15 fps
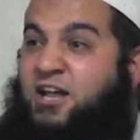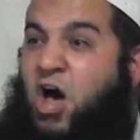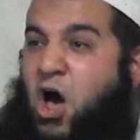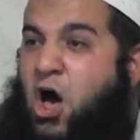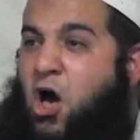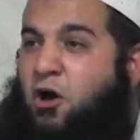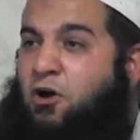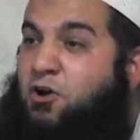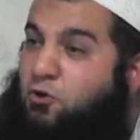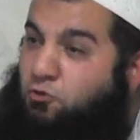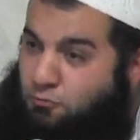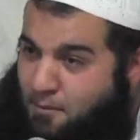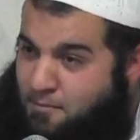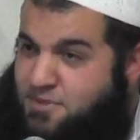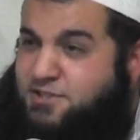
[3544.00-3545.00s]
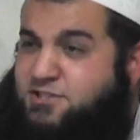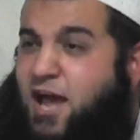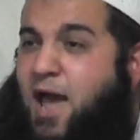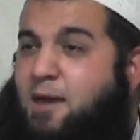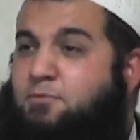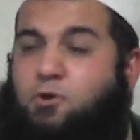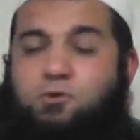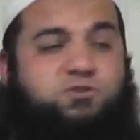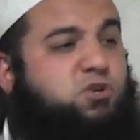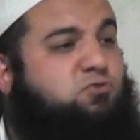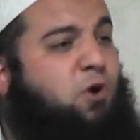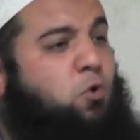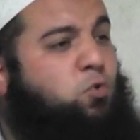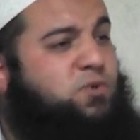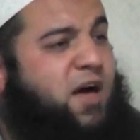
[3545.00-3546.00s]
her, remember the time you used
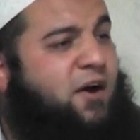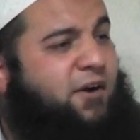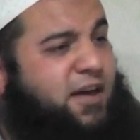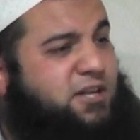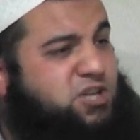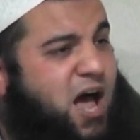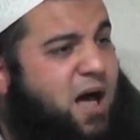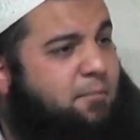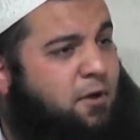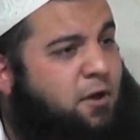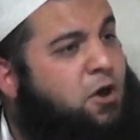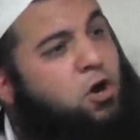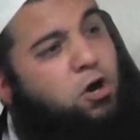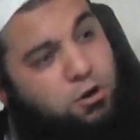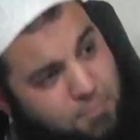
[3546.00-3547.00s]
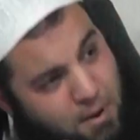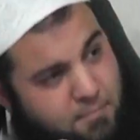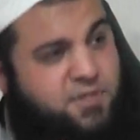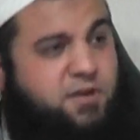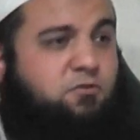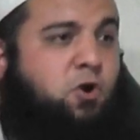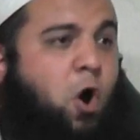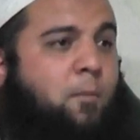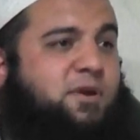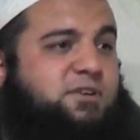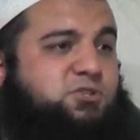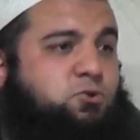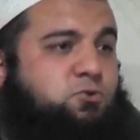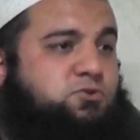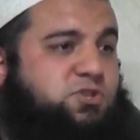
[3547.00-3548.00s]
to roll without hijab? Remember the
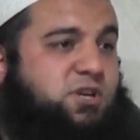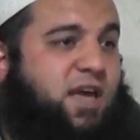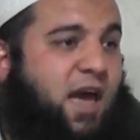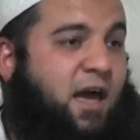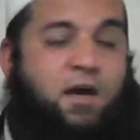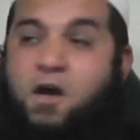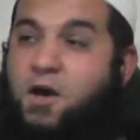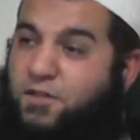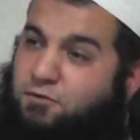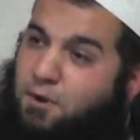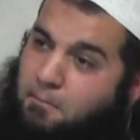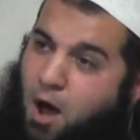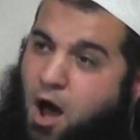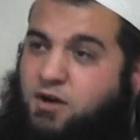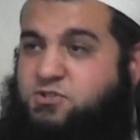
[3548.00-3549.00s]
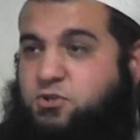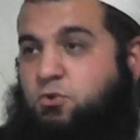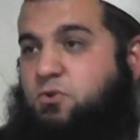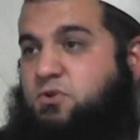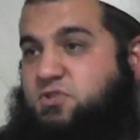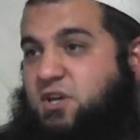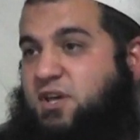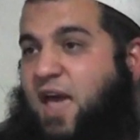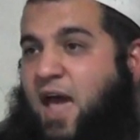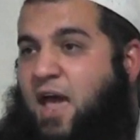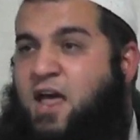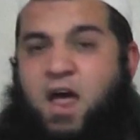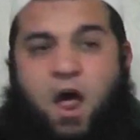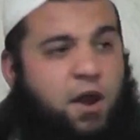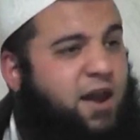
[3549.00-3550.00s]
comments you used to get, the remarks you used to
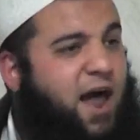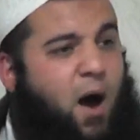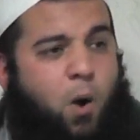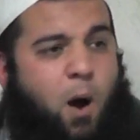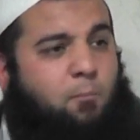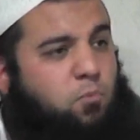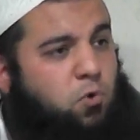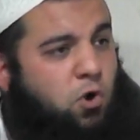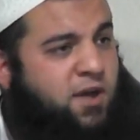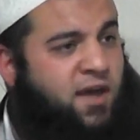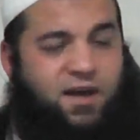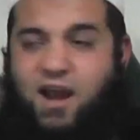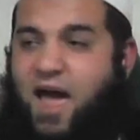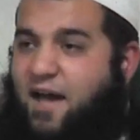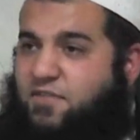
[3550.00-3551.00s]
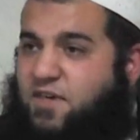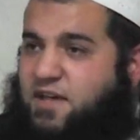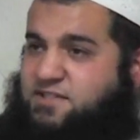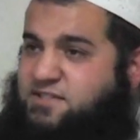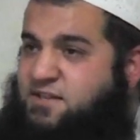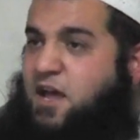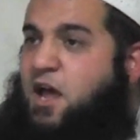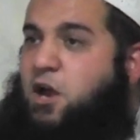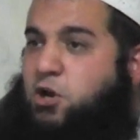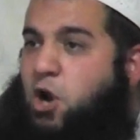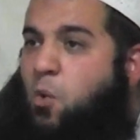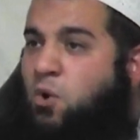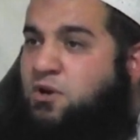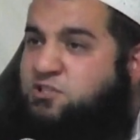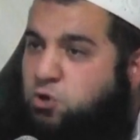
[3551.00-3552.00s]
get? Now I'm looking like this,
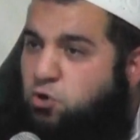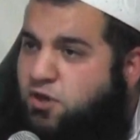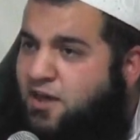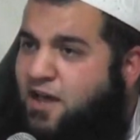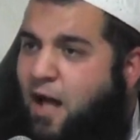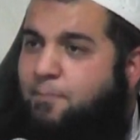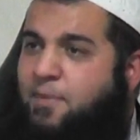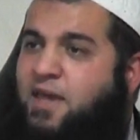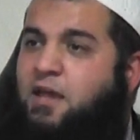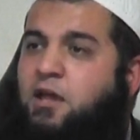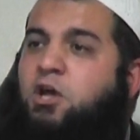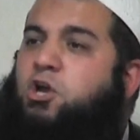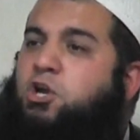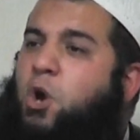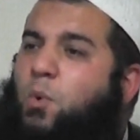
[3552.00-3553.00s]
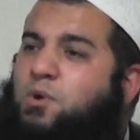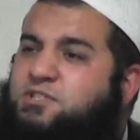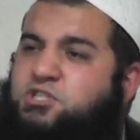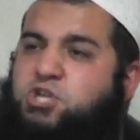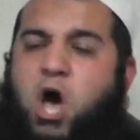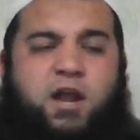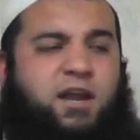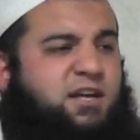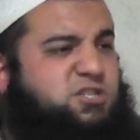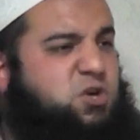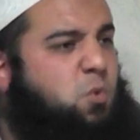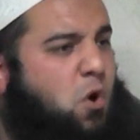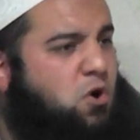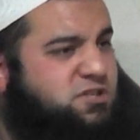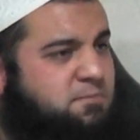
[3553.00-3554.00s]
no one's looking at me, no one's turning
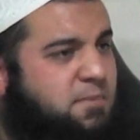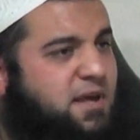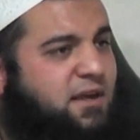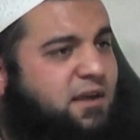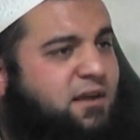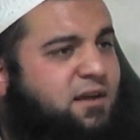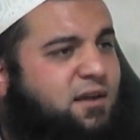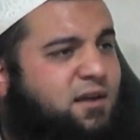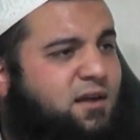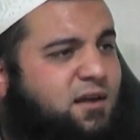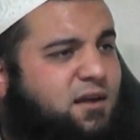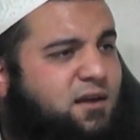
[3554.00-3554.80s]
towards me.